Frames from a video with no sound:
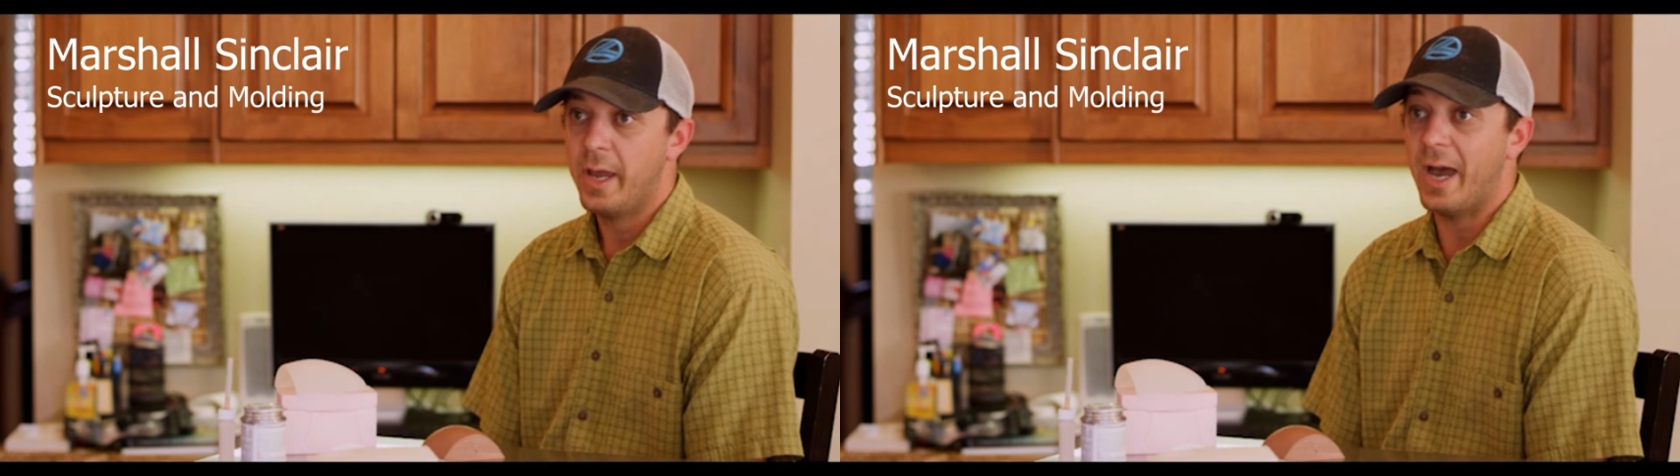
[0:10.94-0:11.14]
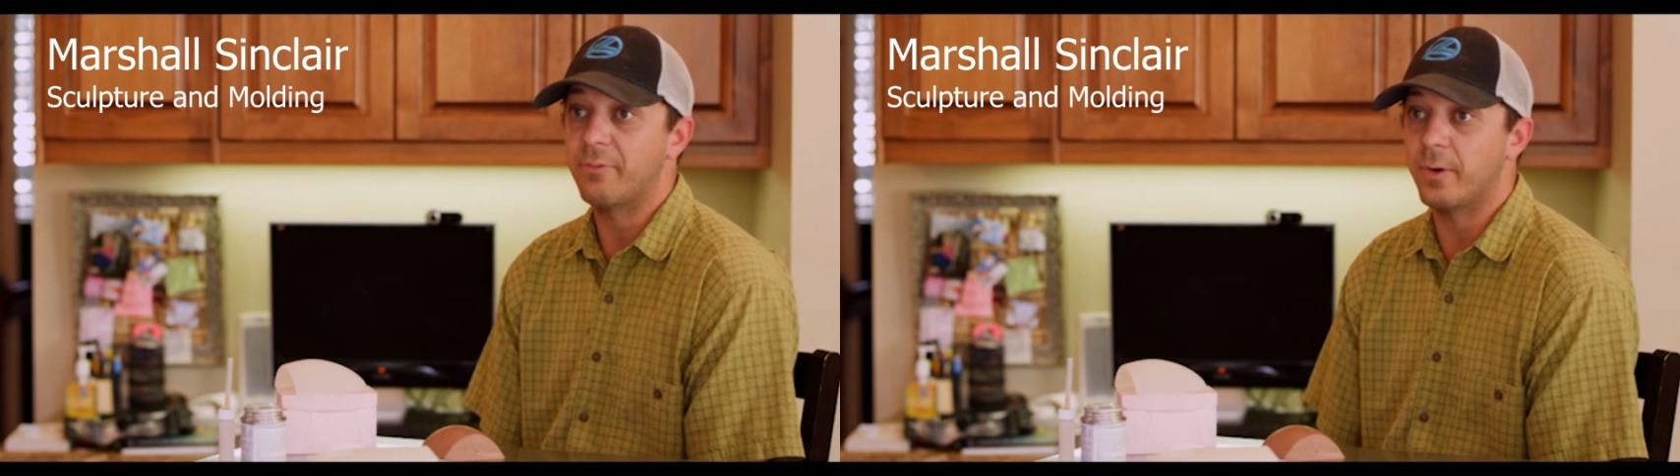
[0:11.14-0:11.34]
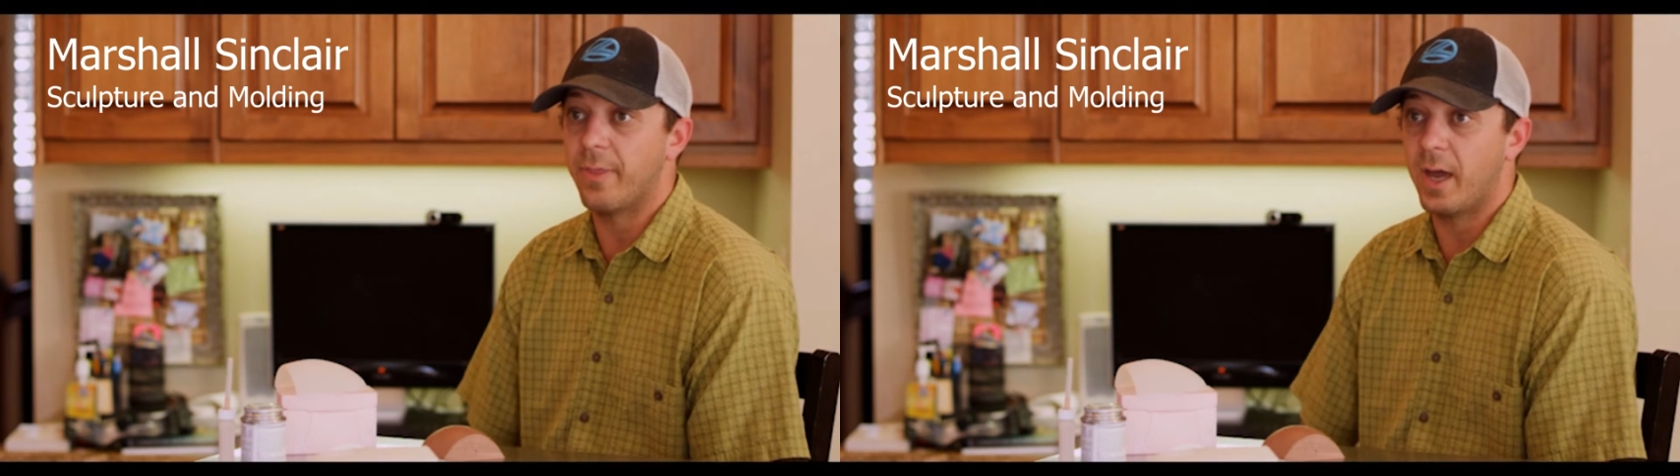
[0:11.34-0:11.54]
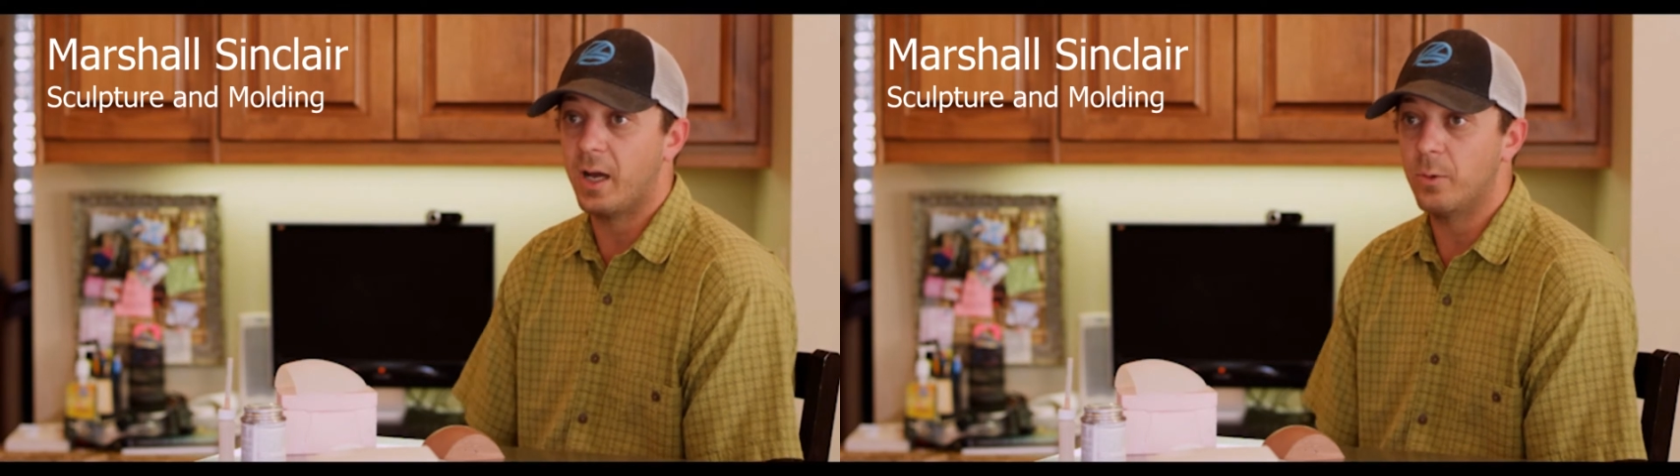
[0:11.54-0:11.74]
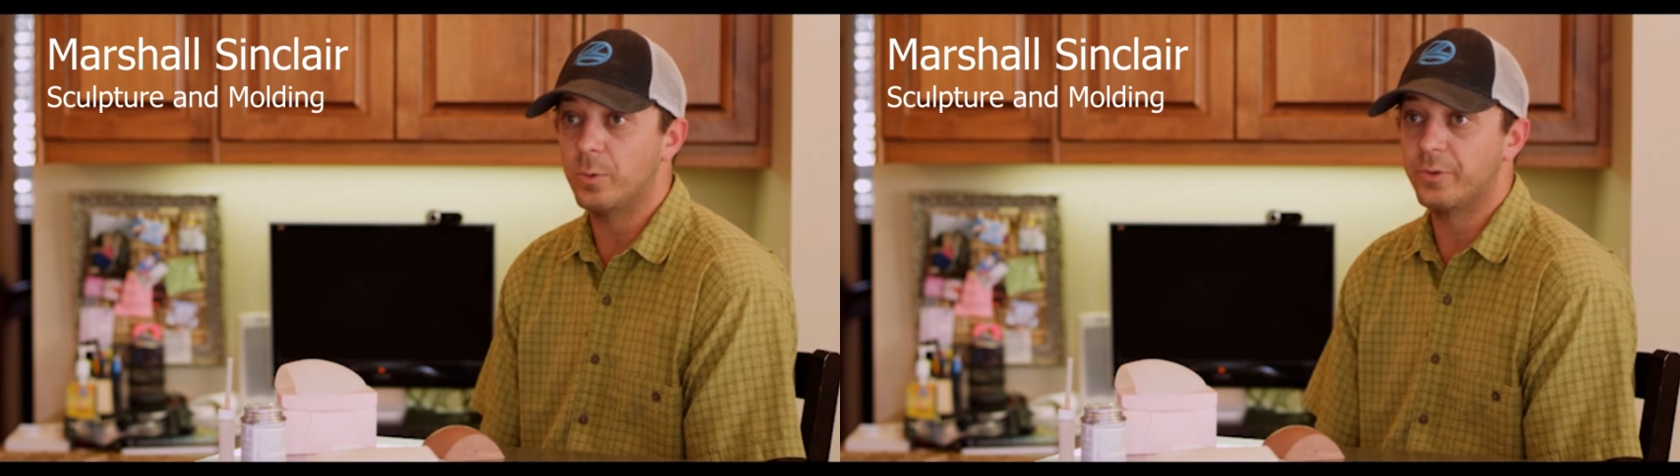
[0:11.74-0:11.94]
After
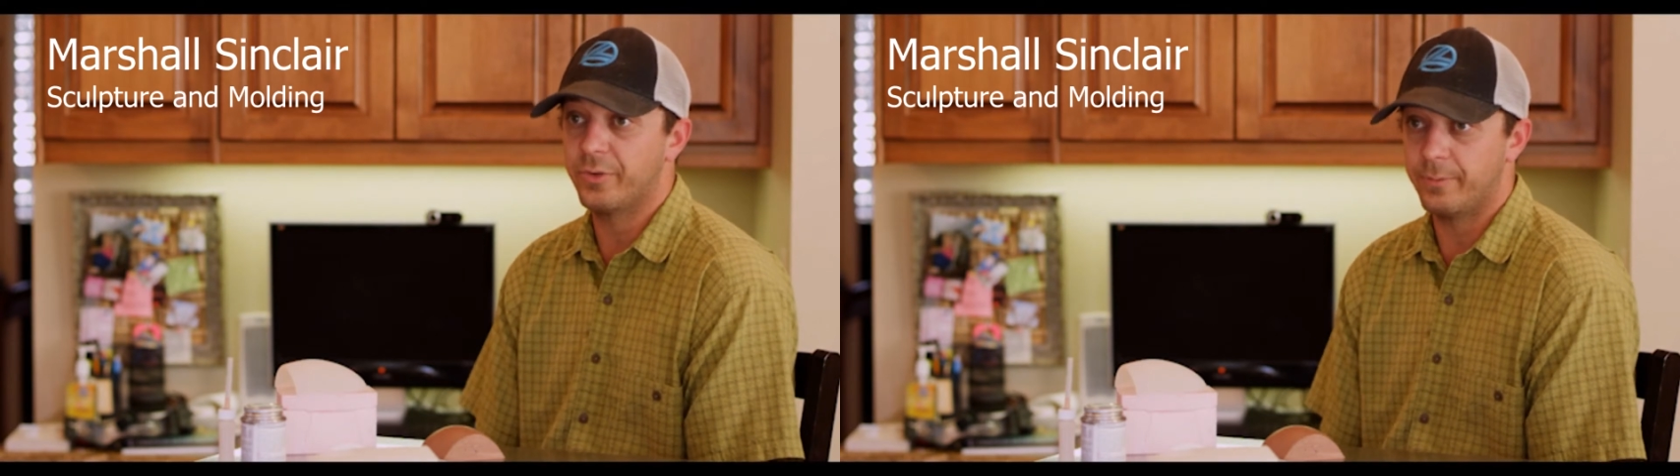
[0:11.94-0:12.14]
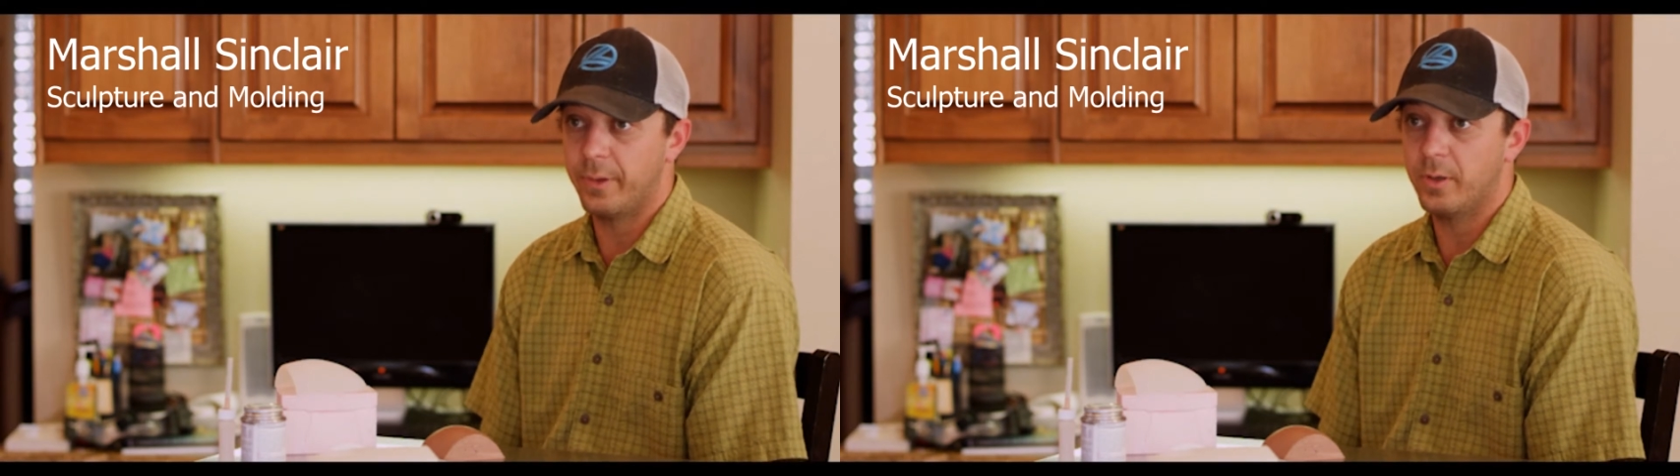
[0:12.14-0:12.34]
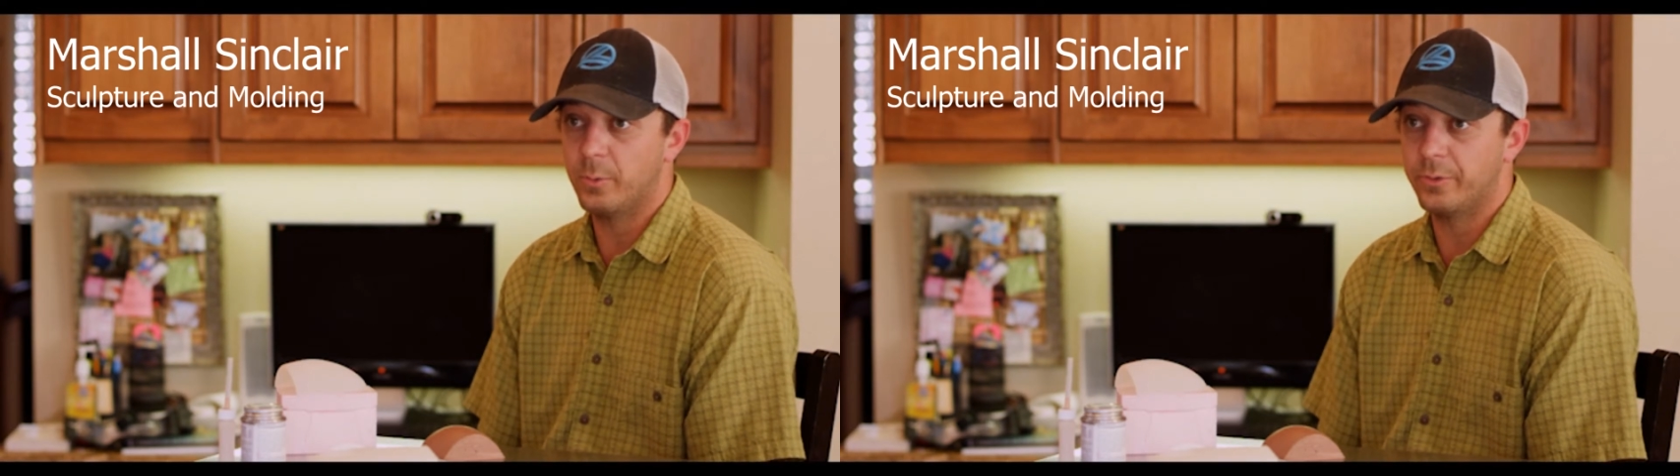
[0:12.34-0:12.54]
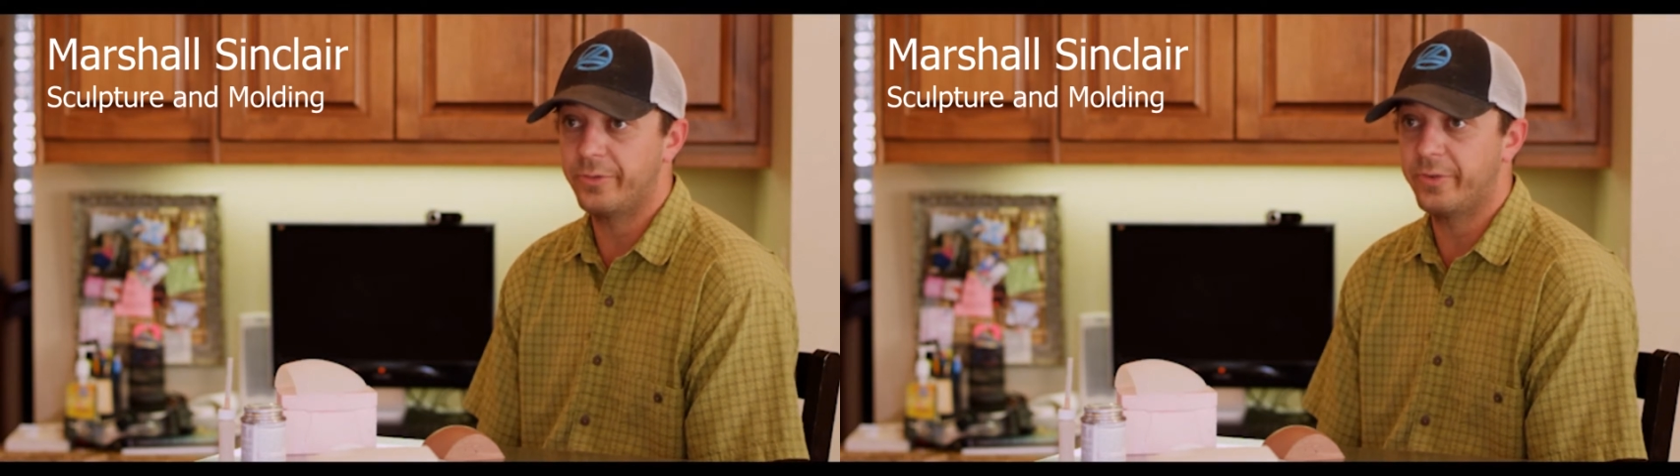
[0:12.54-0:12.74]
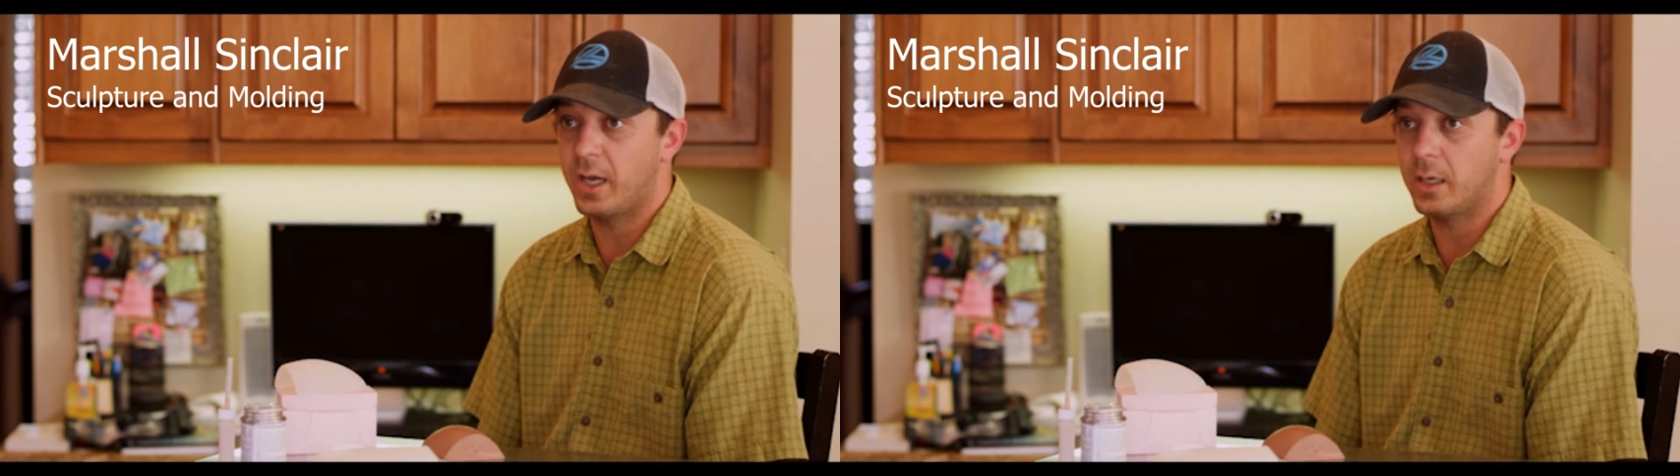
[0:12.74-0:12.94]
that, once everything was
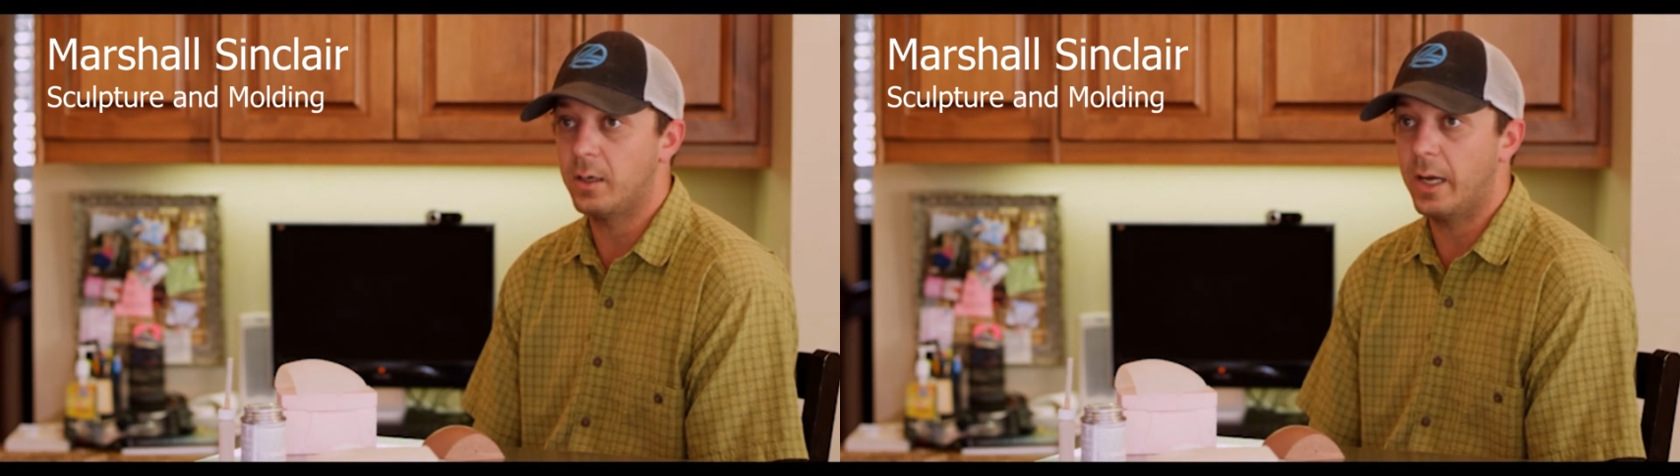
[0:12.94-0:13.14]
set,